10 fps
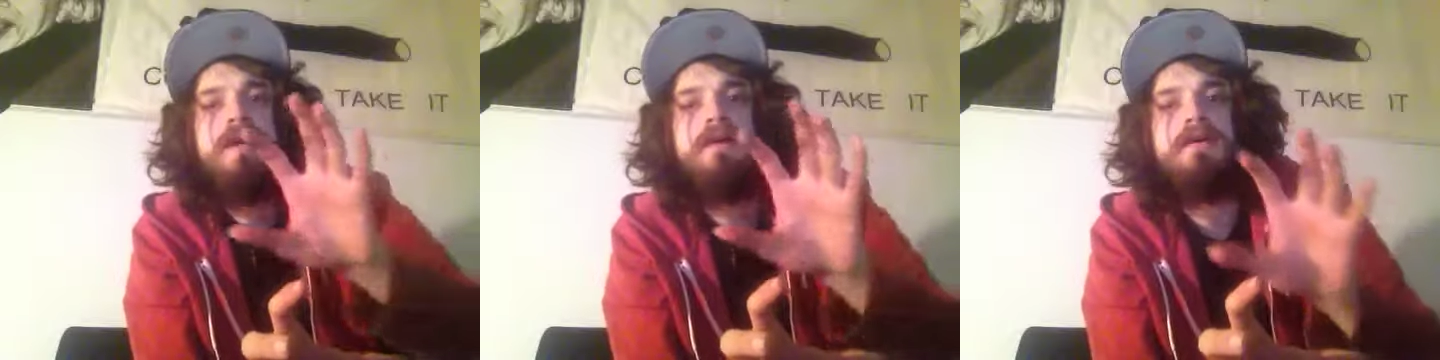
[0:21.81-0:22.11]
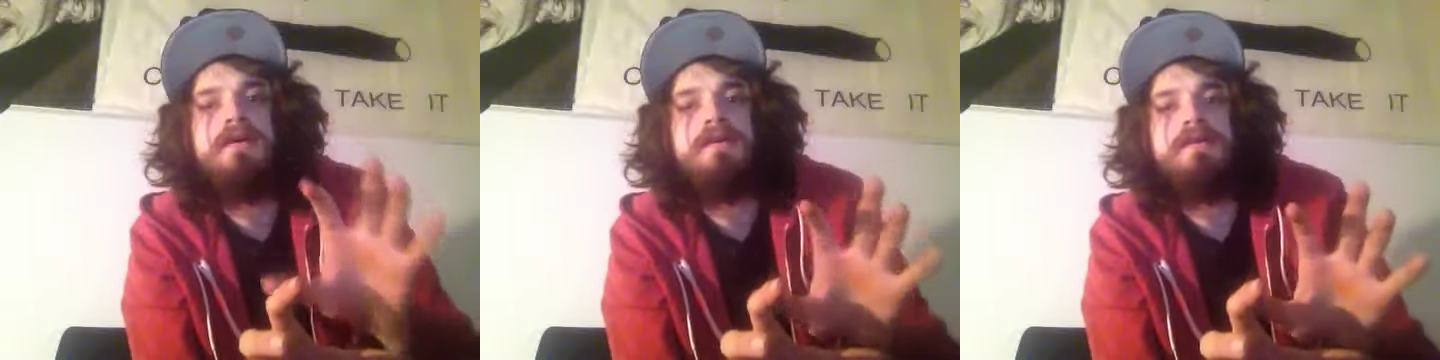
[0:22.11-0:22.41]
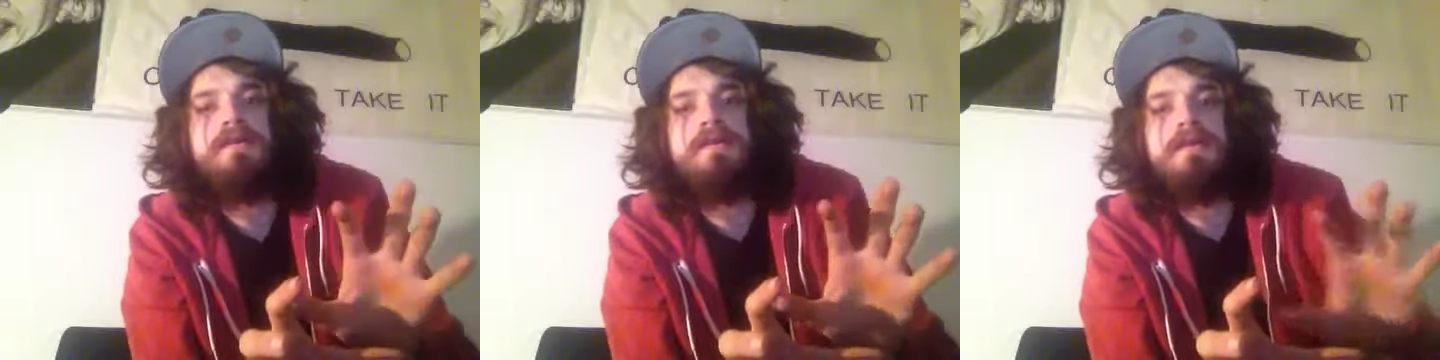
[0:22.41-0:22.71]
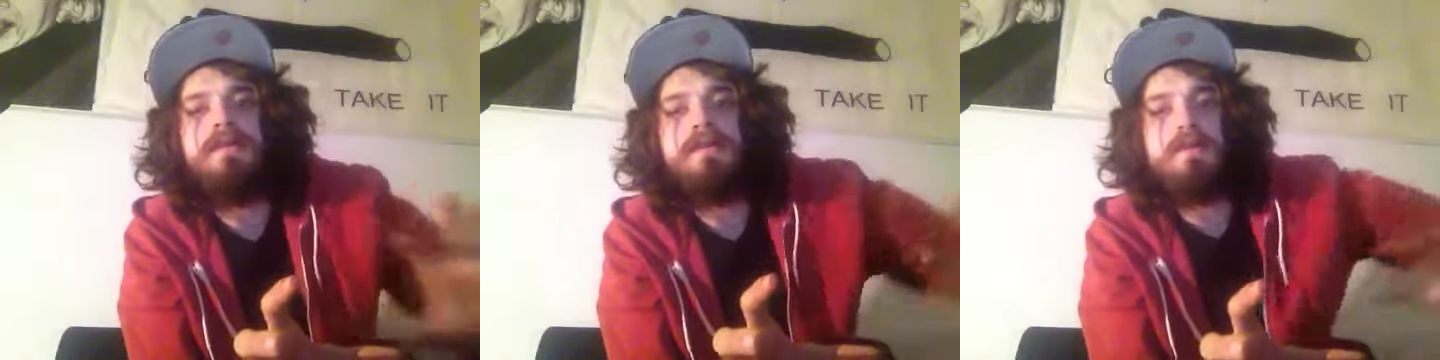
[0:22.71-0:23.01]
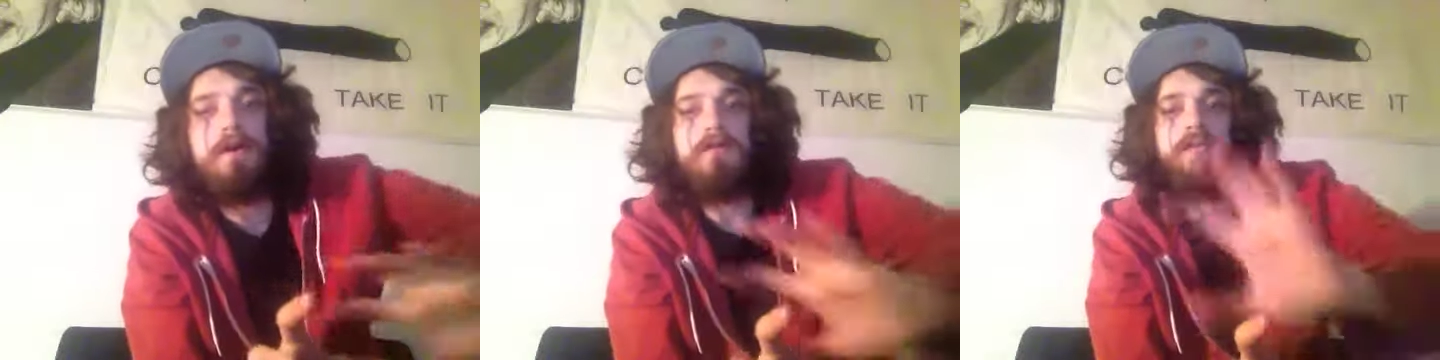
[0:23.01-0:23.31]
and then
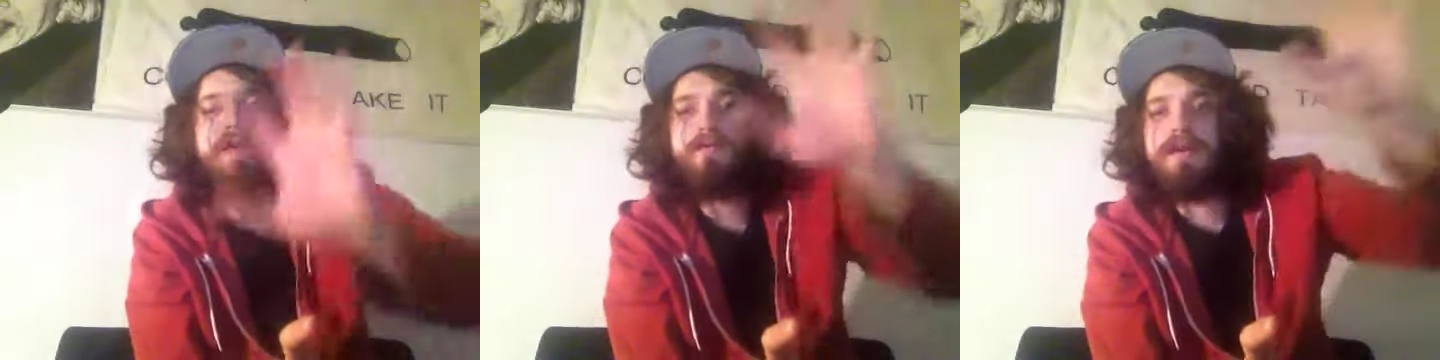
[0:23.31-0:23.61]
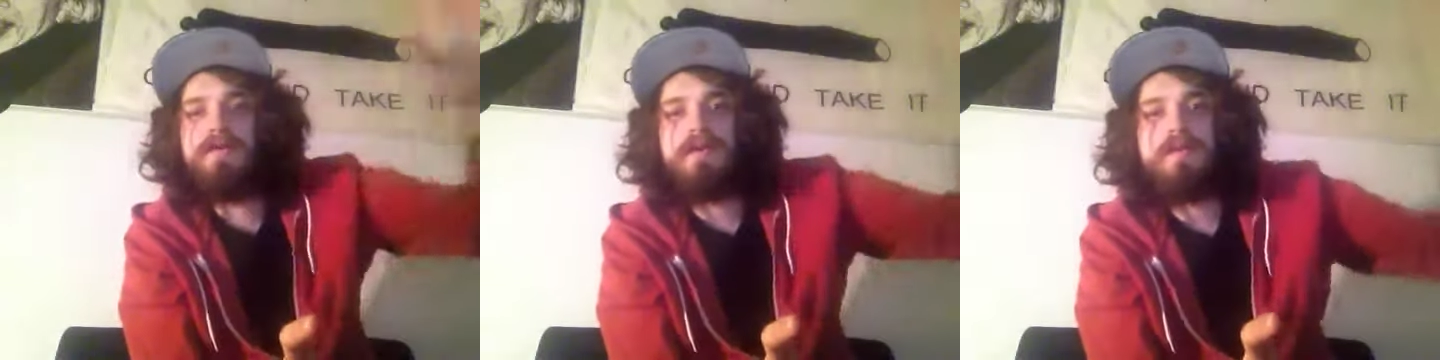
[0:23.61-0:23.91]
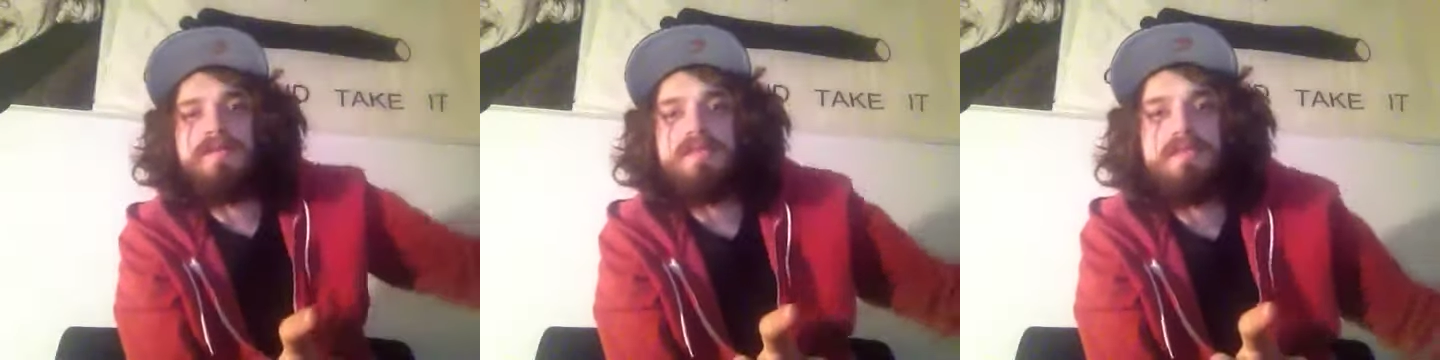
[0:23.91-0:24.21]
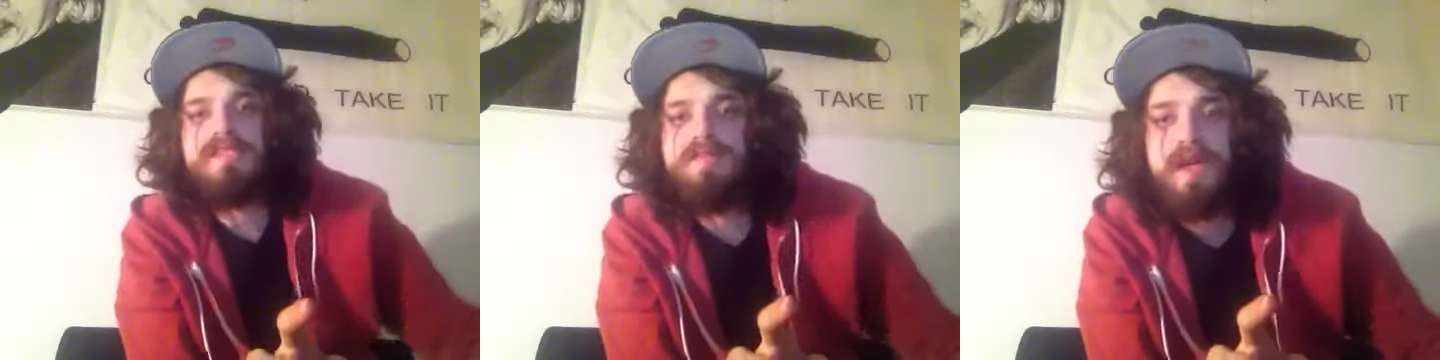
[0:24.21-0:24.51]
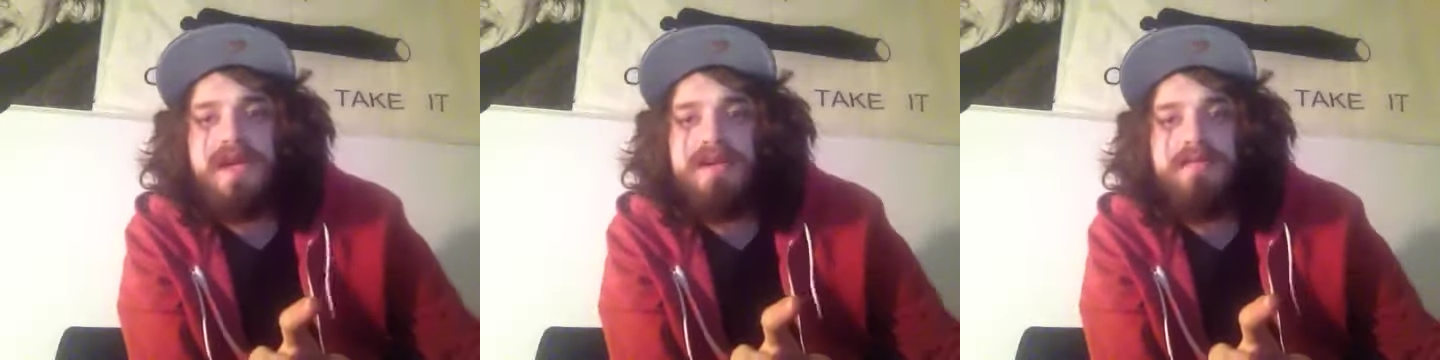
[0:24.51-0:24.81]
all the way around up into
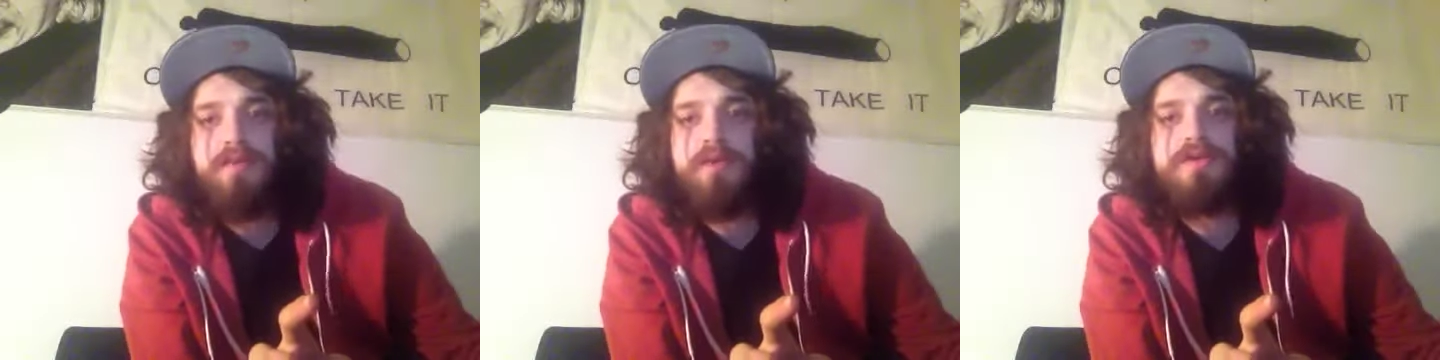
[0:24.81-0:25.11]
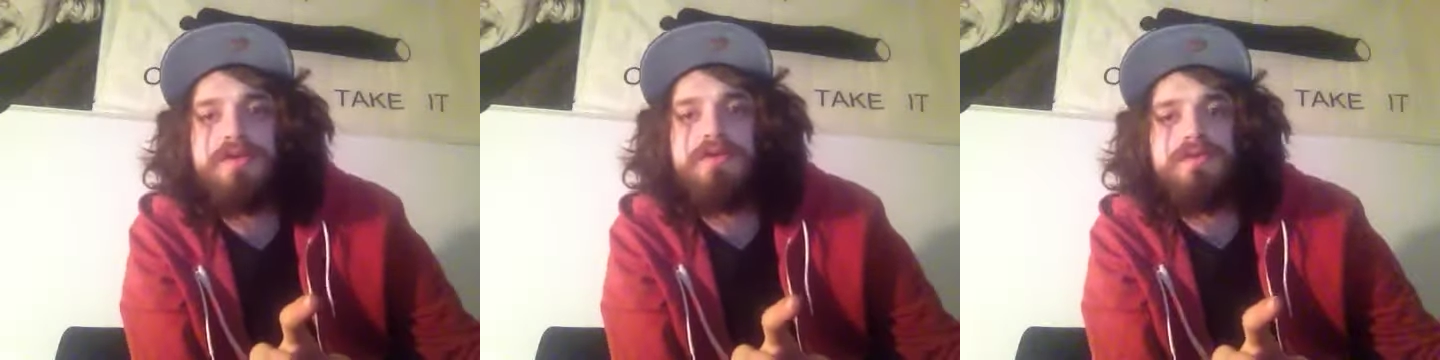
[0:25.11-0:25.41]
Spain and Portugal.